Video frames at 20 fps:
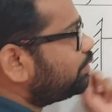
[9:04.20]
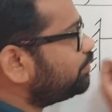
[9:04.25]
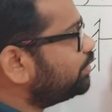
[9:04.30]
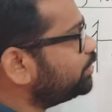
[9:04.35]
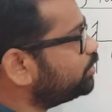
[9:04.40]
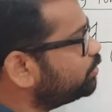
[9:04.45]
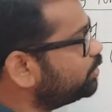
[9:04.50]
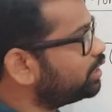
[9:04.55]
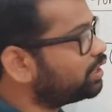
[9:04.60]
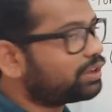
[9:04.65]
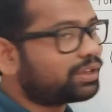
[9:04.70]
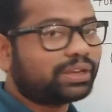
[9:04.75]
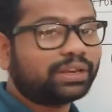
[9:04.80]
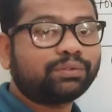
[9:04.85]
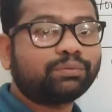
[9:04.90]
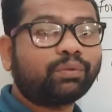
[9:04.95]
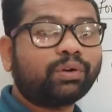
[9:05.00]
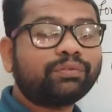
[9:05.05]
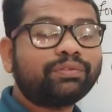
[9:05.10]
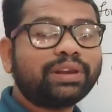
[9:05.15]
or when you
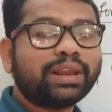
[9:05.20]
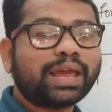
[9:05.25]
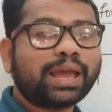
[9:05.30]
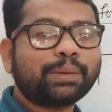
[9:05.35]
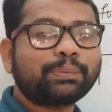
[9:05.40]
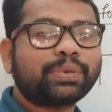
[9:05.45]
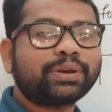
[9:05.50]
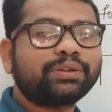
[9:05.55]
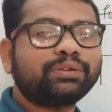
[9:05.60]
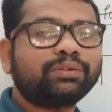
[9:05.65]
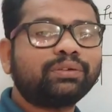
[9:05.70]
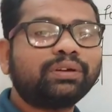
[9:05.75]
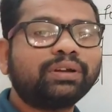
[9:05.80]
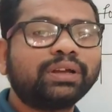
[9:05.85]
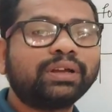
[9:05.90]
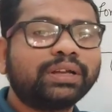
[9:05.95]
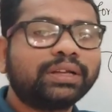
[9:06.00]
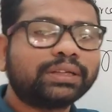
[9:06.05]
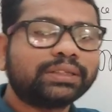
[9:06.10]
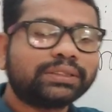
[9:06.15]
elongate, what will happen, you
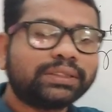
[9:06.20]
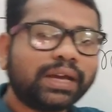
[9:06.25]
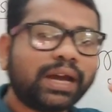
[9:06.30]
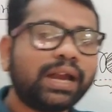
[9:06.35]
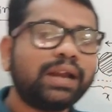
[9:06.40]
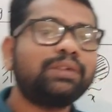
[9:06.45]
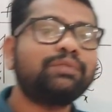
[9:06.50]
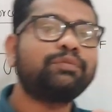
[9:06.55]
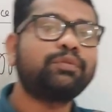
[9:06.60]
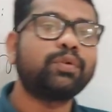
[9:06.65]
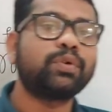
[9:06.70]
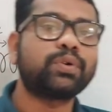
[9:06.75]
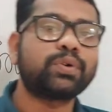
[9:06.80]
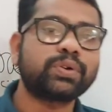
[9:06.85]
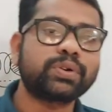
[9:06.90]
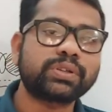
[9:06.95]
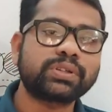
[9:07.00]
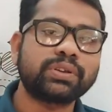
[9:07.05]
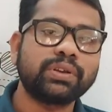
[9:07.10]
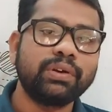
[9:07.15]
know, that
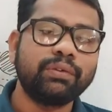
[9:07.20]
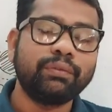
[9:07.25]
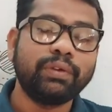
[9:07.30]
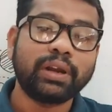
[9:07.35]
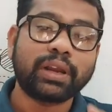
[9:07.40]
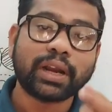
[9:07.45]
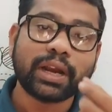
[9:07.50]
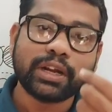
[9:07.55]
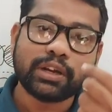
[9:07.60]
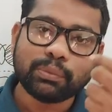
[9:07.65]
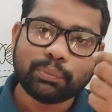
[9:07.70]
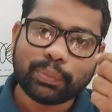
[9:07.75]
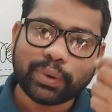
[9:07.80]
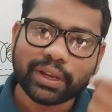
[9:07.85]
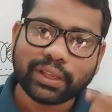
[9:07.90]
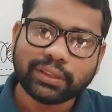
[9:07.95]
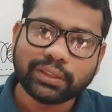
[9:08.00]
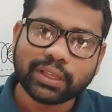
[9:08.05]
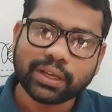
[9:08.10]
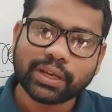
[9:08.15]
force will try to
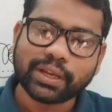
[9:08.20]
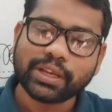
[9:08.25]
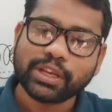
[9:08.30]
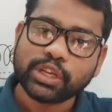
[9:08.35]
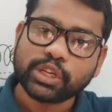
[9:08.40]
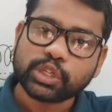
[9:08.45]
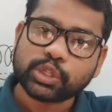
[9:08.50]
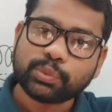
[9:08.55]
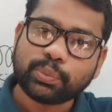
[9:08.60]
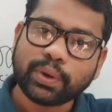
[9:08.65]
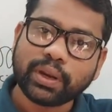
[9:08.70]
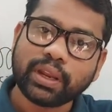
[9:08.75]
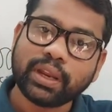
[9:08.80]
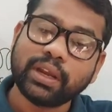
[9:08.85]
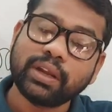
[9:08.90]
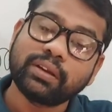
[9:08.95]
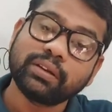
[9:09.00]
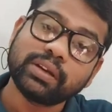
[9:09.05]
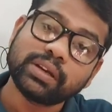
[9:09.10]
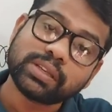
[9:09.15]
bring the spring
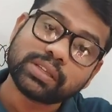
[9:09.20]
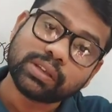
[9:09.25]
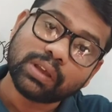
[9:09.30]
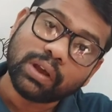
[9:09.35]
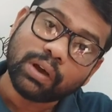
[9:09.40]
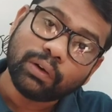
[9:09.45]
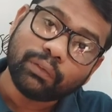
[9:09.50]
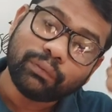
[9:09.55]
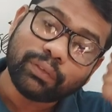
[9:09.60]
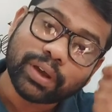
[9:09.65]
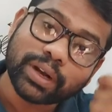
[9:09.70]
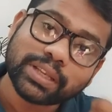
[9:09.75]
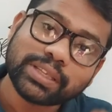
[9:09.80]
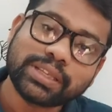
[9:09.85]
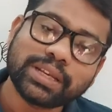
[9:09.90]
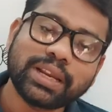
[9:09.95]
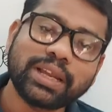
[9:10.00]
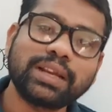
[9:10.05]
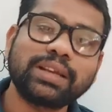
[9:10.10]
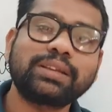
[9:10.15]
into its
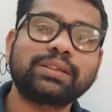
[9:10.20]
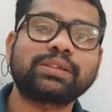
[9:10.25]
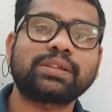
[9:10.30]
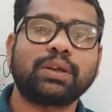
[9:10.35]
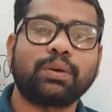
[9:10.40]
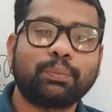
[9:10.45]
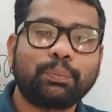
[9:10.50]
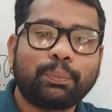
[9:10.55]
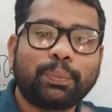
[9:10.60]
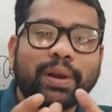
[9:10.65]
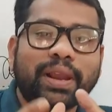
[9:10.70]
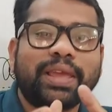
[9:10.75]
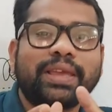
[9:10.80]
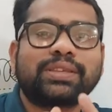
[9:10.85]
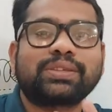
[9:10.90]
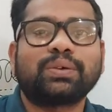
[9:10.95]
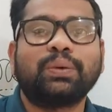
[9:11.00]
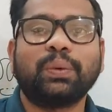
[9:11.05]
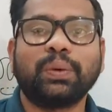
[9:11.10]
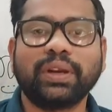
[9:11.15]
original
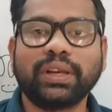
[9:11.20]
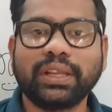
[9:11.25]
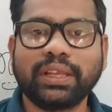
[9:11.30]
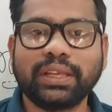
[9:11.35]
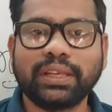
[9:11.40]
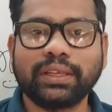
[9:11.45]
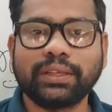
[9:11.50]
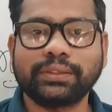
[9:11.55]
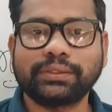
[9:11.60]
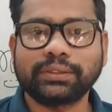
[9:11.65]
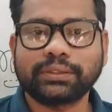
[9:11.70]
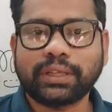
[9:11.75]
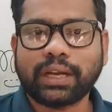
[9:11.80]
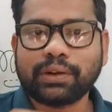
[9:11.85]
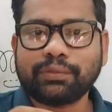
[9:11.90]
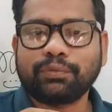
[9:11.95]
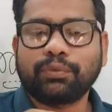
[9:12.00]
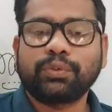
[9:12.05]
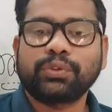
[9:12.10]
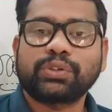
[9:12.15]
place only. So
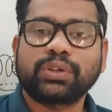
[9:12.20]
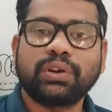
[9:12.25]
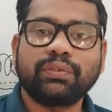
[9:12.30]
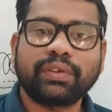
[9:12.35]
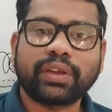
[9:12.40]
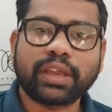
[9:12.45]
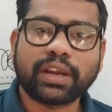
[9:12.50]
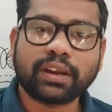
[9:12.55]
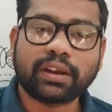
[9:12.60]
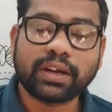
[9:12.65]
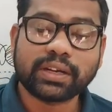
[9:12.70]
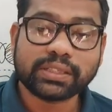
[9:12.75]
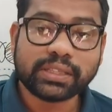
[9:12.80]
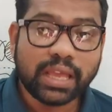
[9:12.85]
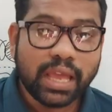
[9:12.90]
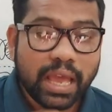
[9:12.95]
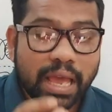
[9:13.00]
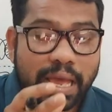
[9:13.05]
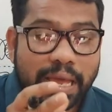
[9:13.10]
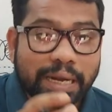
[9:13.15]
that force only we can call it as
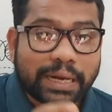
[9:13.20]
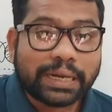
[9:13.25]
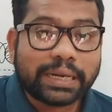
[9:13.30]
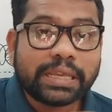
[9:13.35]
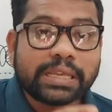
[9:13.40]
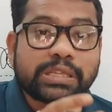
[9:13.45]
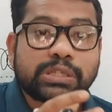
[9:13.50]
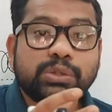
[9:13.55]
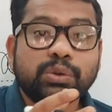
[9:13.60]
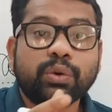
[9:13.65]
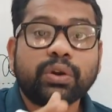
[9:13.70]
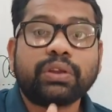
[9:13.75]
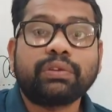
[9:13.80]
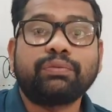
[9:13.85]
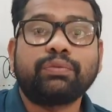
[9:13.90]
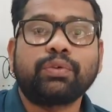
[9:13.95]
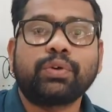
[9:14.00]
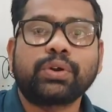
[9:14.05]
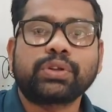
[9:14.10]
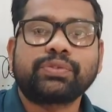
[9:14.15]
a
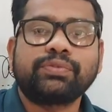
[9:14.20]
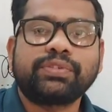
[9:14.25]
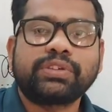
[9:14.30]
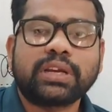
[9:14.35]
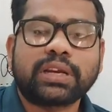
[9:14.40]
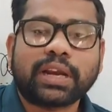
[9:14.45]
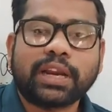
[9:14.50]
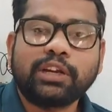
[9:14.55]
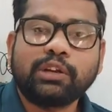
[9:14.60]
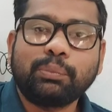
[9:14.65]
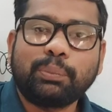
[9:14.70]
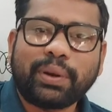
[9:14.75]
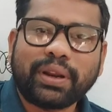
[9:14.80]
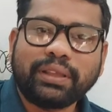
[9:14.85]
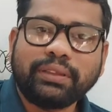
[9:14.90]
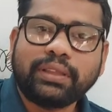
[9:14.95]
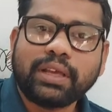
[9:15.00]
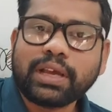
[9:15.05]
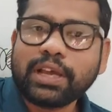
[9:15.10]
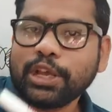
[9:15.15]
restoring force, which will try to
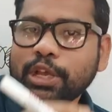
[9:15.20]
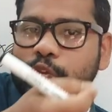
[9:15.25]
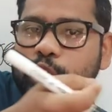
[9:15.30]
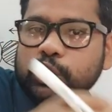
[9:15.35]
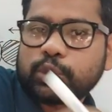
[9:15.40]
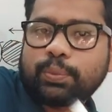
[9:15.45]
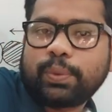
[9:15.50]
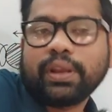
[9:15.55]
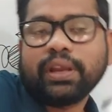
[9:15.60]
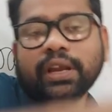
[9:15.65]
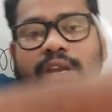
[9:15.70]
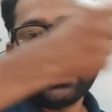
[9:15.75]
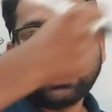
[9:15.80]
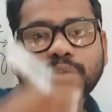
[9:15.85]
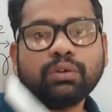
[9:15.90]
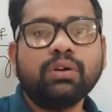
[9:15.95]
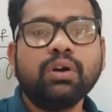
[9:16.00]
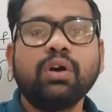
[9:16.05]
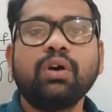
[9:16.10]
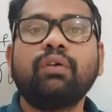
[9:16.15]
bring the spring
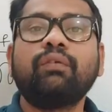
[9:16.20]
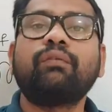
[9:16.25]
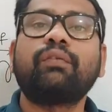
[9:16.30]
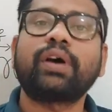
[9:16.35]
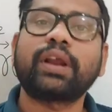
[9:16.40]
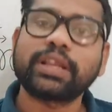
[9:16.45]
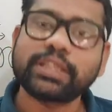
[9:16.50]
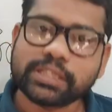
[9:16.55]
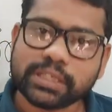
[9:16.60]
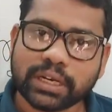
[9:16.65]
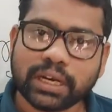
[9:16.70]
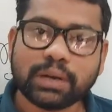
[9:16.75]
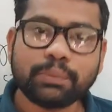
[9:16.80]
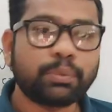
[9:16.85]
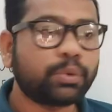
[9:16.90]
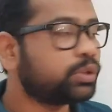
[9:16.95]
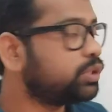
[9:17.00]
into original